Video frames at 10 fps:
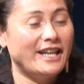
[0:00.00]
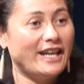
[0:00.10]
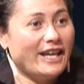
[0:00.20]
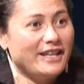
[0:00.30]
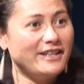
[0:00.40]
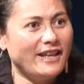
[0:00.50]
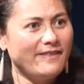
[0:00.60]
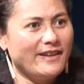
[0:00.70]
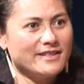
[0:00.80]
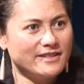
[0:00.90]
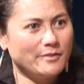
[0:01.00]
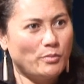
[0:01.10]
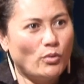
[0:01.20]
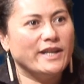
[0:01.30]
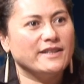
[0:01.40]
And that's the
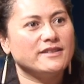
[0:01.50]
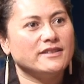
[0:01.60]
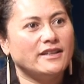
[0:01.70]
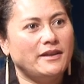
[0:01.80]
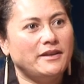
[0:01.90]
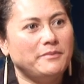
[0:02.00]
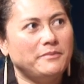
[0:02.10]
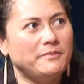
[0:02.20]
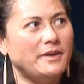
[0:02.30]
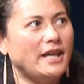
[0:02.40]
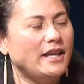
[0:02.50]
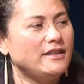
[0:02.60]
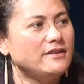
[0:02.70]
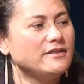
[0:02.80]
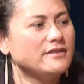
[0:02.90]
point.
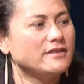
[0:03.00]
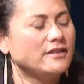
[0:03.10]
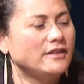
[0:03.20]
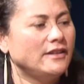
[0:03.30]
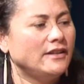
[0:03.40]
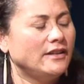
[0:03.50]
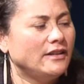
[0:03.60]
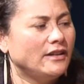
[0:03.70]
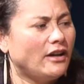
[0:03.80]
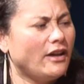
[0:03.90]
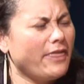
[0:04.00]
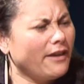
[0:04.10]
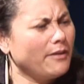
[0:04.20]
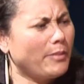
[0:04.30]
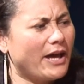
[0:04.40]
And I
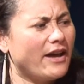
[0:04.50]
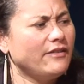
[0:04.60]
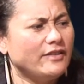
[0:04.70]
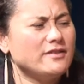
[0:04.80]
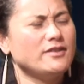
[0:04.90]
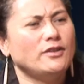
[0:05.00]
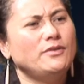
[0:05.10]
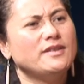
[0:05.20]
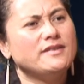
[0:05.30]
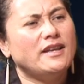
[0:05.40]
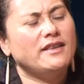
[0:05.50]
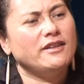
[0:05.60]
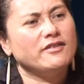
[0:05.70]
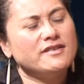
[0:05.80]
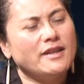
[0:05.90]
think part of it too is that there
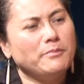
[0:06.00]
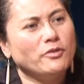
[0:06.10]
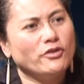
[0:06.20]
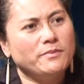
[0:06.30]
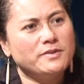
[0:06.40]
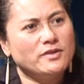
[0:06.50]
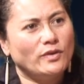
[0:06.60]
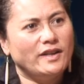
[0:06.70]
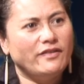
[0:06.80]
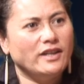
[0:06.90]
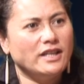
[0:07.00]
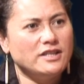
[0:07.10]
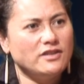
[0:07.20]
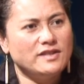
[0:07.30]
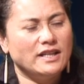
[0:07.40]
are some groups who are living in
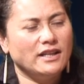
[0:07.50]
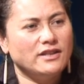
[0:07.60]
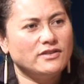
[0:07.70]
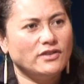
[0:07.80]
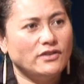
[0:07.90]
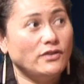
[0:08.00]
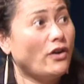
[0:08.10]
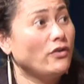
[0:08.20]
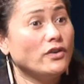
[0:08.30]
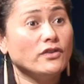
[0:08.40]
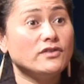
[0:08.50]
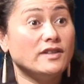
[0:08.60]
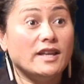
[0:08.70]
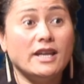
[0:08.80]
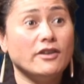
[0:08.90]
New Zealand who hold on to
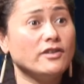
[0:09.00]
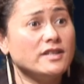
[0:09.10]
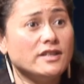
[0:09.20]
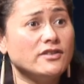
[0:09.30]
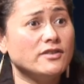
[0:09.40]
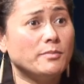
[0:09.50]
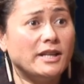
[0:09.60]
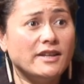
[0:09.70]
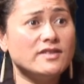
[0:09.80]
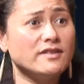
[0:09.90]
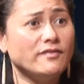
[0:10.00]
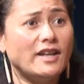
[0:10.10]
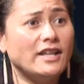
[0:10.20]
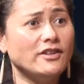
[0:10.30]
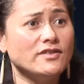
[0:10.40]
their heritage beliefs and
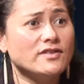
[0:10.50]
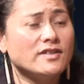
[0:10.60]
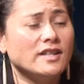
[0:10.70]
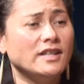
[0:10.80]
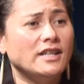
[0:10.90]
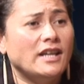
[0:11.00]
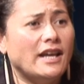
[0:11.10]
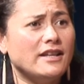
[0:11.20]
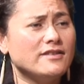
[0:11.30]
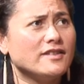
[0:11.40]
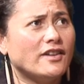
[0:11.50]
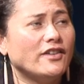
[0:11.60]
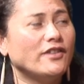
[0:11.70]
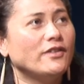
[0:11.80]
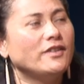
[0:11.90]
values. And
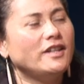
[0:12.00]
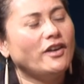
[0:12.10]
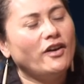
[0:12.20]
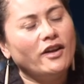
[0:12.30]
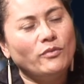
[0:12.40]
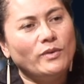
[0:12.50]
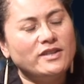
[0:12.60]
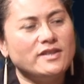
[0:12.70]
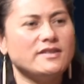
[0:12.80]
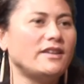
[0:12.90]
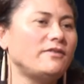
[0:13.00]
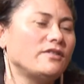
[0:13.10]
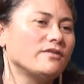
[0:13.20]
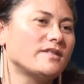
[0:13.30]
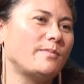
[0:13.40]
so, you know, we just have to
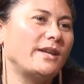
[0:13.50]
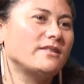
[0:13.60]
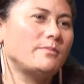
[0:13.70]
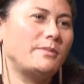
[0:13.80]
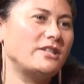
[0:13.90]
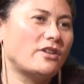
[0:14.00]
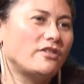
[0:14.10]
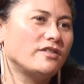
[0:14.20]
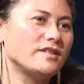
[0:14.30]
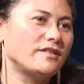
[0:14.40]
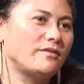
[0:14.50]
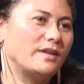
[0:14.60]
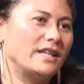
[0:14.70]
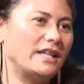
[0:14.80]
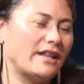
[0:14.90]
respect and be tolerant of one
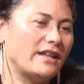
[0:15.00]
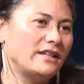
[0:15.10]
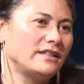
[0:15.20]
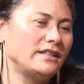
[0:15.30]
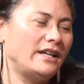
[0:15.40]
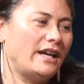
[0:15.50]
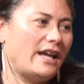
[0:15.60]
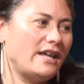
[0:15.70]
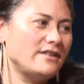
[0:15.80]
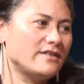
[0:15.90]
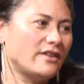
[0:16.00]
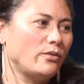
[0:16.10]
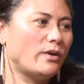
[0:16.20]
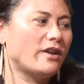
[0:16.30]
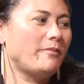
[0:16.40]
another. And so
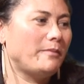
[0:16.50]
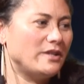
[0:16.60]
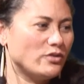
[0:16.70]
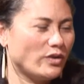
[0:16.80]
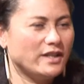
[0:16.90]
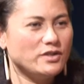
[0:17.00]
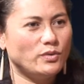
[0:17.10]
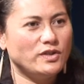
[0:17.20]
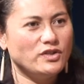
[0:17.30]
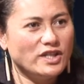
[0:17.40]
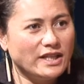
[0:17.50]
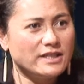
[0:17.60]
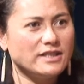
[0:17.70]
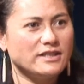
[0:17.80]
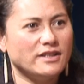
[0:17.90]
what I've been trying to inject
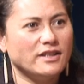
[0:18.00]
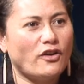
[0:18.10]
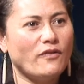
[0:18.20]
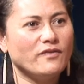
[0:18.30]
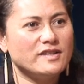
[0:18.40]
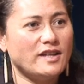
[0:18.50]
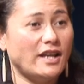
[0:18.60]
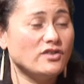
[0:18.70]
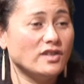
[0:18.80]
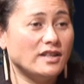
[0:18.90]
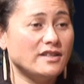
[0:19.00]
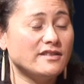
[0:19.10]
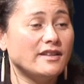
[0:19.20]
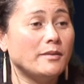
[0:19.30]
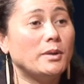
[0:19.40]
into the conversation is
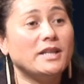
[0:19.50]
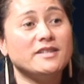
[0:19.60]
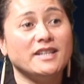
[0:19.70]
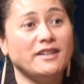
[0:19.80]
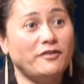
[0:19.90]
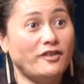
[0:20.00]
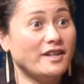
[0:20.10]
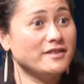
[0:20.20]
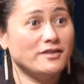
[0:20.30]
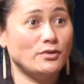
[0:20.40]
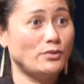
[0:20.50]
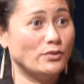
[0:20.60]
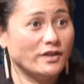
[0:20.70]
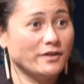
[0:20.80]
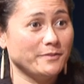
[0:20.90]
the ability for us to talk.